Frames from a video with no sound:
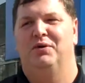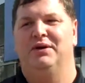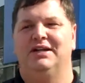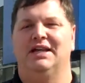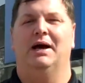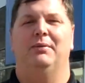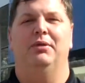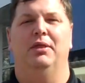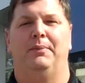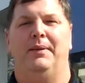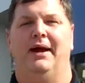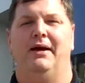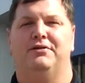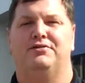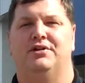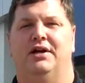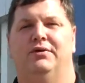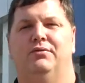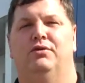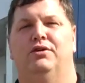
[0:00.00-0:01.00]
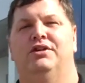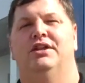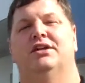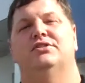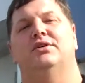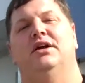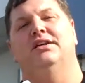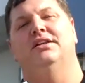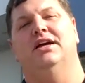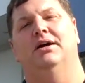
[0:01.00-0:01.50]
We double the powertrain warranty.
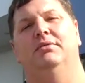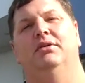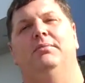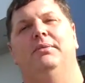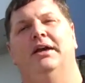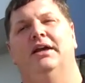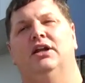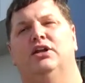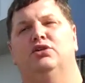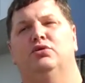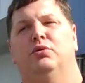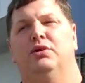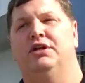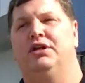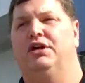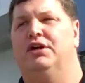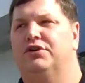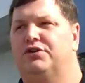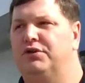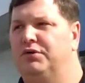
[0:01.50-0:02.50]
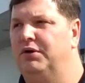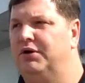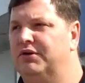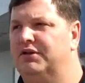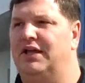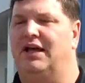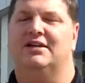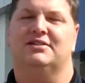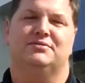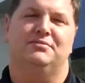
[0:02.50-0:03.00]
That's right, double it, making a 20-year,
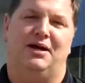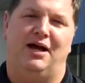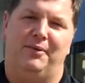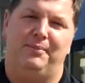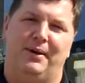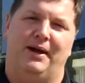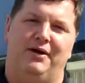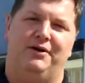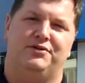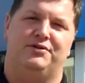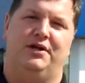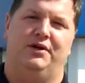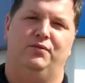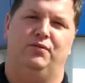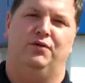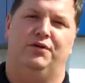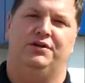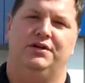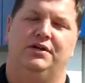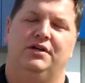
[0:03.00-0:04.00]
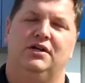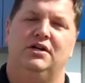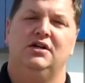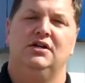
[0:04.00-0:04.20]
200,000-mile powertrain warranty.